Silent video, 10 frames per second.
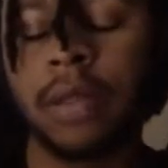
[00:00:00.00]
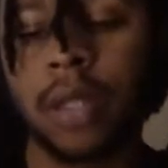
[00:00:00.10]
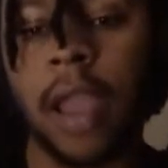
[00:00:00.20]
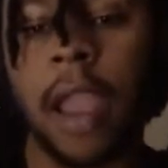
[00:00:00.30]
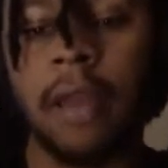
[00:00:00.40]

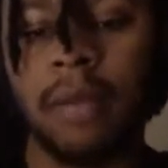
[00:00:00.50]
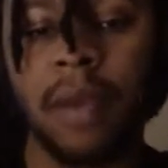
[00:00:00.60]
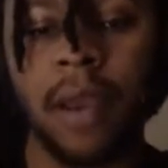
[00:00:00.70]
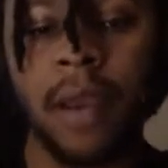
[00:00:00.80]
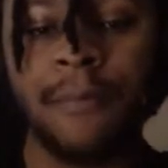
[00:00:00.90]
the game to
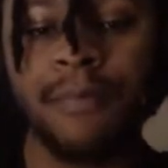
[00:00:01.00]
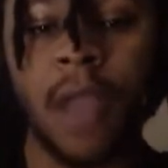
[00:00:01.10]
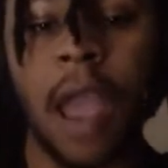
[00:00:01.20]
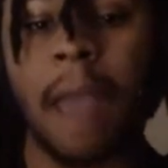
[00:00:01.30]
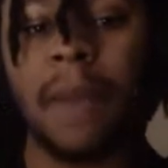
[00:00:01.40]
be.
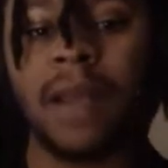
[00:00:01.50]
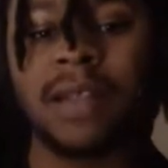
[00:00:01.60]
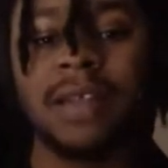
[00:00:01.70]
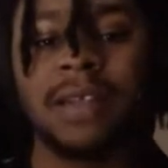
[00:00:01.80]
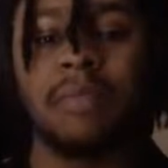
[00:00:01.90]
I
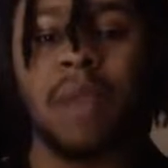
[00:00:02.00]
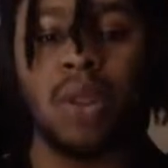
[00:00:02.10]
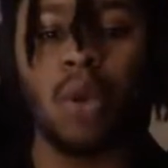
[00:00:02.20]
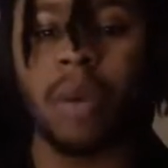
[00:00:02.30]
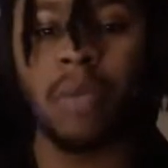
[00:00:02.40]
expected it to be a
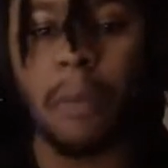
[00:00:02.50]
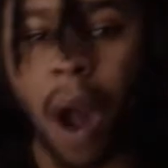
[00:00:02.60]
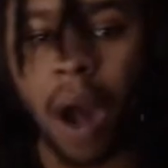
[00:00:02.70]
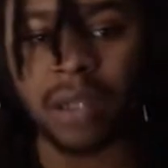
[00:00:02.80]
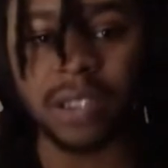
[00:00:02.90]
little bit more
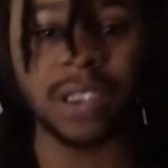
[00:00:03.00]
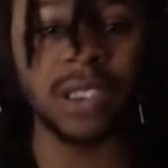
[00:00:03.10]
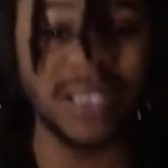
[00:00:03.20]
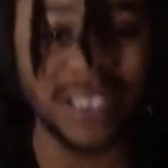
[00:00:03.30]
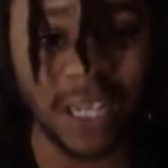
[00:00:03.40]
polished,
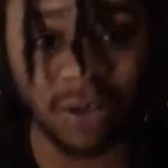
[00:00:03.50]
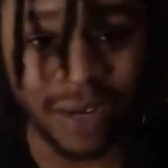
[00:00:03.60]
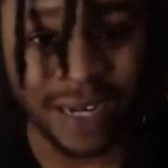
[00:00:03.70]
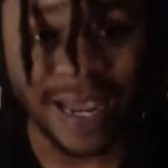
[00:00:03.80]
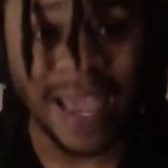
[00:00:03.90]

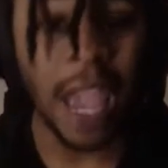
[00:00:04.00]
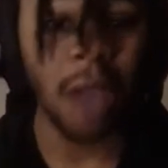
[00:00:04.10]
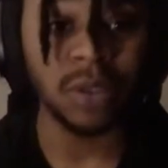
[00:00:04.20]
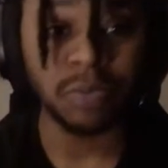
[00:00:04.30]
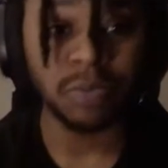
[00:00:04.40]
considering
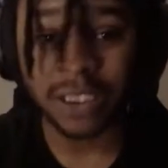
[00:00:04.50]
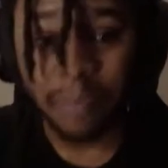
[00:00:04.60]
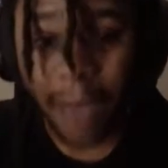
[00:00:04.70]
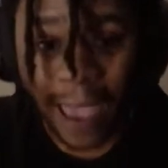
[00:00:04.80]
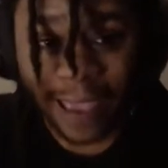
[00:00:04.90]
it was
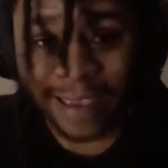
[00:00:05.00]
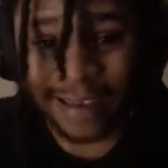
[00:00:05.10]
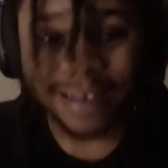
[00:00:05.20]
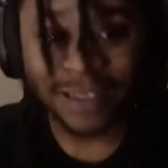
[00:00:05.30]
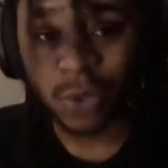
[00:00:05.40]
pushed back
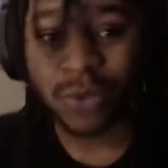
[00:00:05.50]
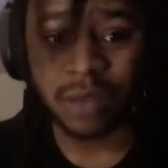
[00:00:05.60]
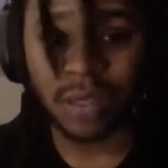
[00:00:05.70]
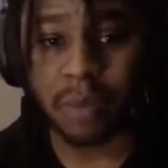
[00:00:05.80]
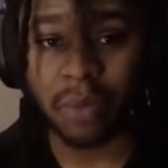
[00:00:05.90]
to
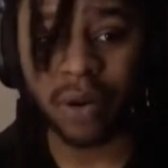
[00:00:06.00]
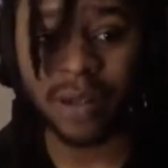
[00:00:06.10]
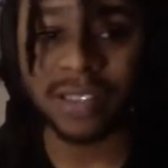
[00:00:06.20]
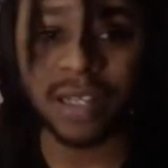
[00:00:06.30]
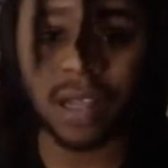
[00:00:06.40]
September
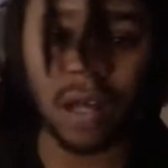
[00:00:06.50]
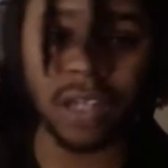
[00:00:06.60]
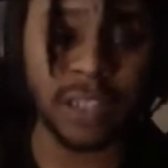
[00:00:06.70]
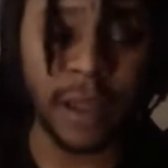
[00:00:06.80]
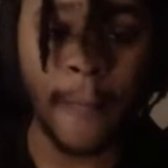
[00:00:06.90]
instead of
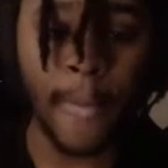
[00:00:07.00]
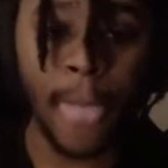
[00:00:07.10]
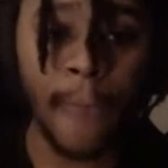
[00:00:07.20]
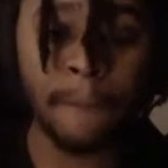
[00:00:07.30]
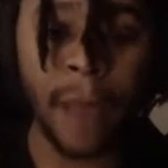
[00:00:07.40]
launching
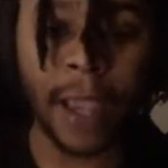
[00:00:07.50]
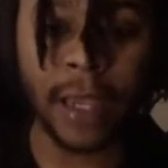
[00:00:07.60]
back